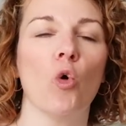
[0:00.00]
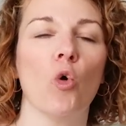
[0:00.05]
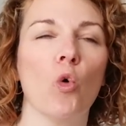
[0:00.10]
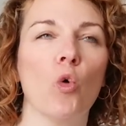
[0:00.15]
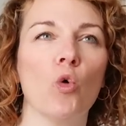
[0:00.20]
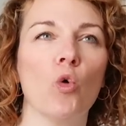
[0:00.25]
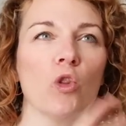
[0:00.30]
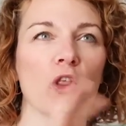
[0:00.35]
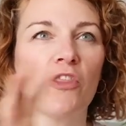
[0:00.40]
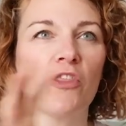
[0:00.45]

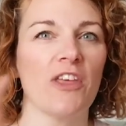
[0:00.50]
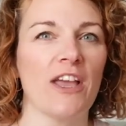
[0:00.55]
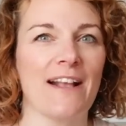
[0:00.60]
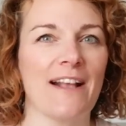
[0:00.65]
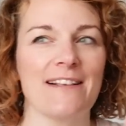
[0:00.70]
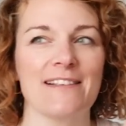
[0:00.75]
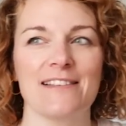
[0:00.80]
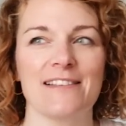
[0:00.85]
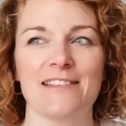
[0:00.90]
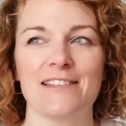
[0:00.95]
all the
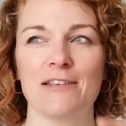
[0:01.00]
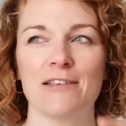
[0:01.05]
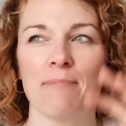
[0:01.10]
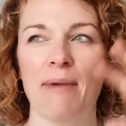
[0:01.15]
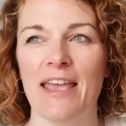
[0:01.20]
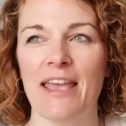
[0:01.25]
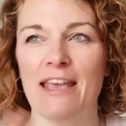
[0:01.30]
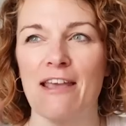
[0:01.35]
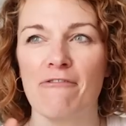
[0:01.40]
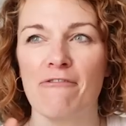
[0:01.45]
things to
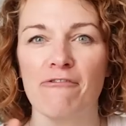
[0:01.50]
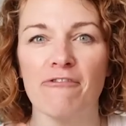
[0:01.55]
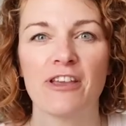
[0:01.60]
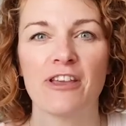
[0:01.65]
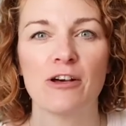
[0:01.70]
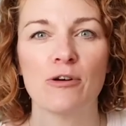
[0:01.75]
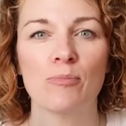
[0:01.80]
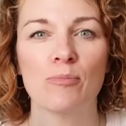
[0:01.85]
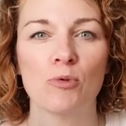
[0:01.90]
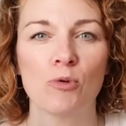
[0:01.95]
make it
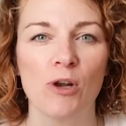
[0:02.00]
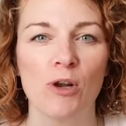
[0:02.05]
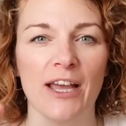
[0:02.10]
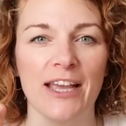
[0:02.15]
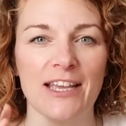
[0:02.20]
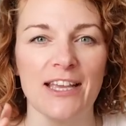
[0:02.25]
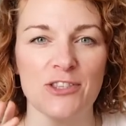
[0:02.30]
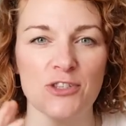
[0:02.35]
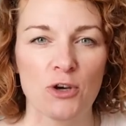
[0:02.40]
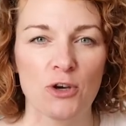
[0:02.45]
feel more
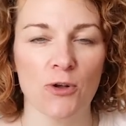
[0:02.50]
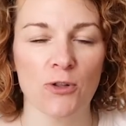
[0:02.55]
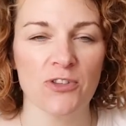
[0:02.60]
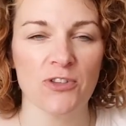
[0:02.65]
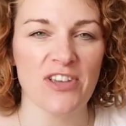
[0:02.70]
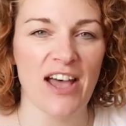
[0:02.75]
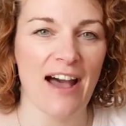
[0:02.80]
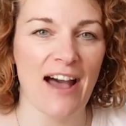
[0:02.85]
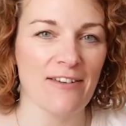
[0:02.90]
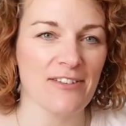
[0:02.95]
like a
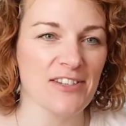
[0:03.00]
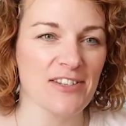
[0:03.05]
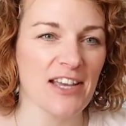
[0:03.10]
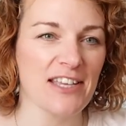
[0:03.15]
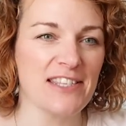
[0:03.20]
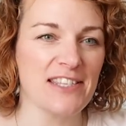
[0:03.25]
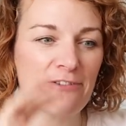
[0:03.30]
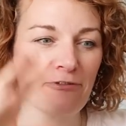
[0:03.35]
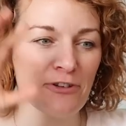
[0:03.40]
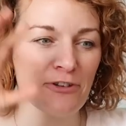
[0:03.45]
doll's house,
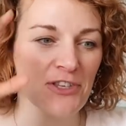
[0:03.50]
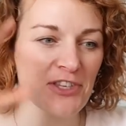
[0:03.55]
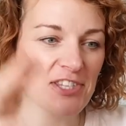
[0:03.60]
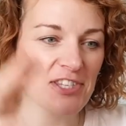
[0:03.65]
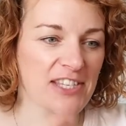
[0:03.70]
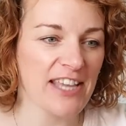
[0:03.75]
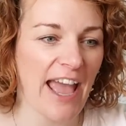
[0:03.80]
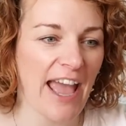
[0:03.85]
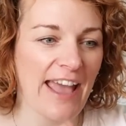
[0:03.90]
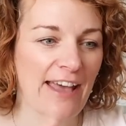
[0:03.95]
like different
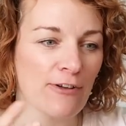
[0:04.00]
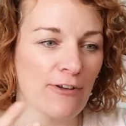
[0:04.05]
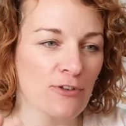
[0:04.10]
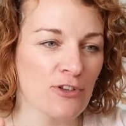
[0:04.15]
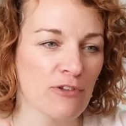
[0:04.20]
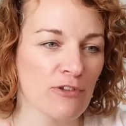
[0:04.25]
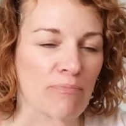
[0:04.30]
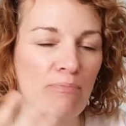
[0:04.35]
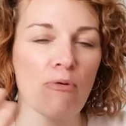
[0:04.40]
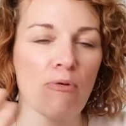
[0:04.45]

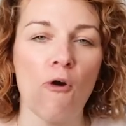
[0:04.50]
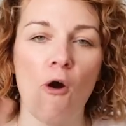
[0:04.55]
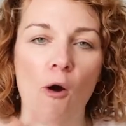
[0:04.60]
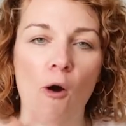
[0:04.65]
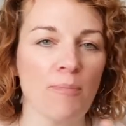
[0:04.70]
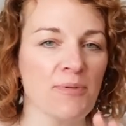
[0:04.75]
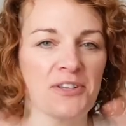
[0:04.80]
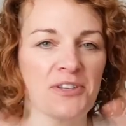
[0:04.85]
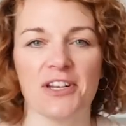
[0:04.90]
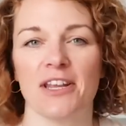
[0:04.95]
scales of
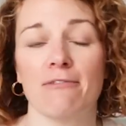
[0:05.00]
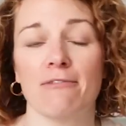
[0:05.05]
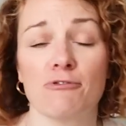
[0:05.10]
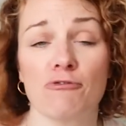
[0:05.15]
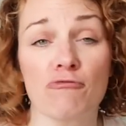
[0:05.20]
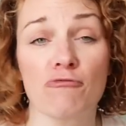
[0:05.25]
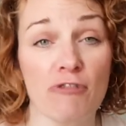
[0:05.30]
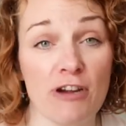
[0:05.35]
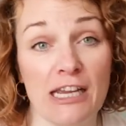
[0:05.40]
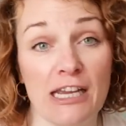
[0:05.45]
props, and it was
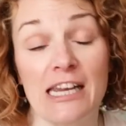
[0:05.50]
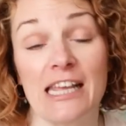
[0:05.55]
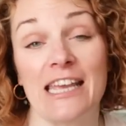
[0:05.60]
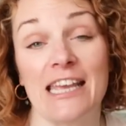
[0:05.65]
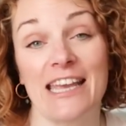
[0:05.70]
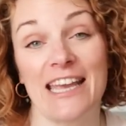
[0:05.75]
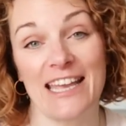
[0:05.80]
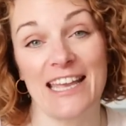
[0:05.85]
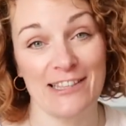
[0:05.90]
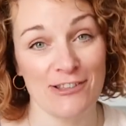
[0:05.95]

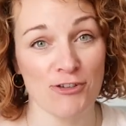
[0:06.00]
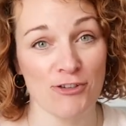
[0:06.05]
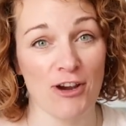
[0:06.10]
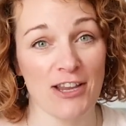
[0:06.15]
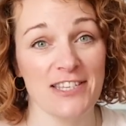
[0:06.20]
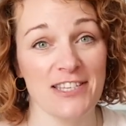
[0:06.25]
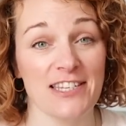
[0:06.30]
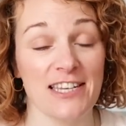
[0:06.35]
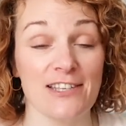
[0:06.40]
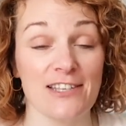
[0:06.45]
really
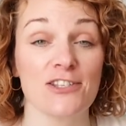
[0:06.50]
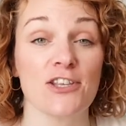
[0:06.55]
interesting.